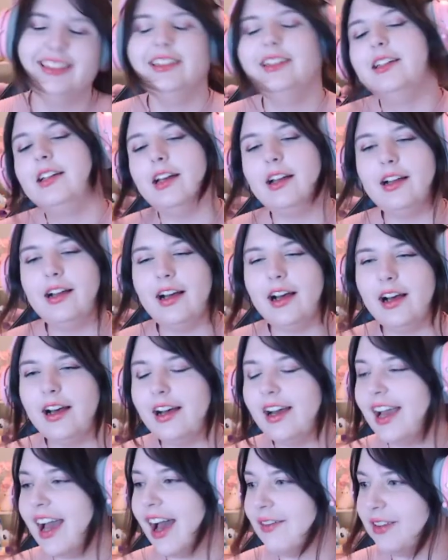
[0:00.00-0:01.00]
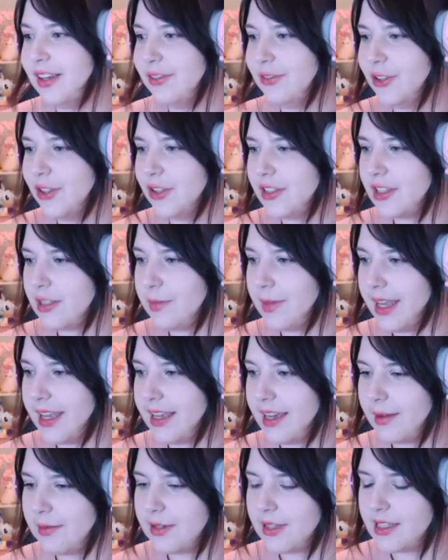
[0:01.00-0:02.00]
oh, I haven't even got display
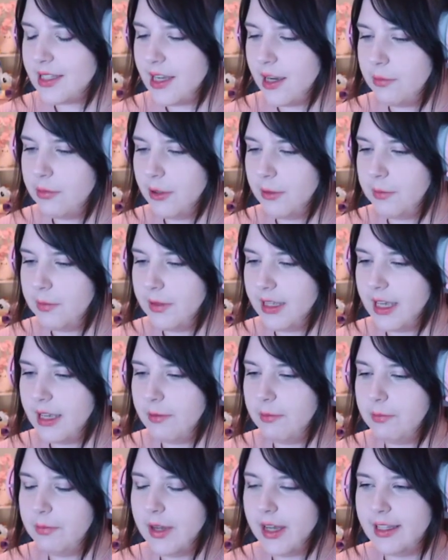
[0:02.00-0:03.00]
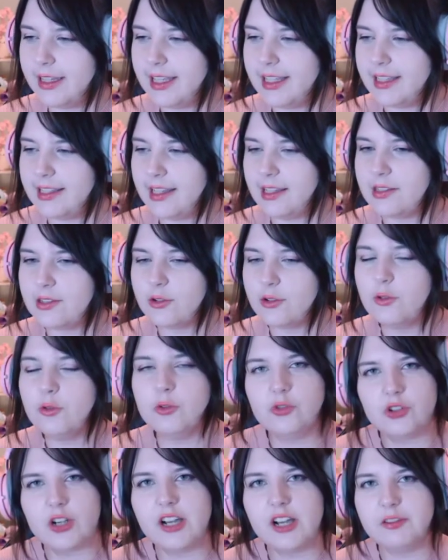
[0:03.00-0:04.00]
capture set up properly, but it, it's
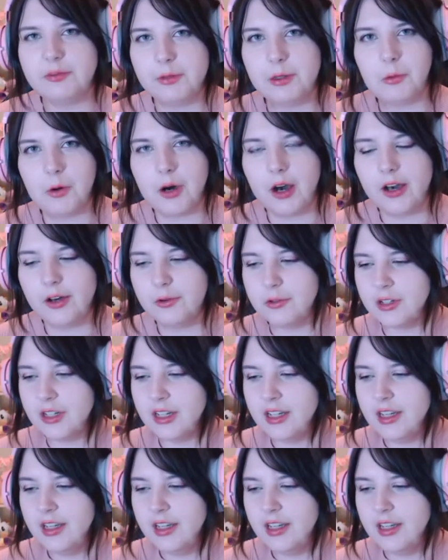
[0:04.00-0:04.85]
called Drive Me Wild.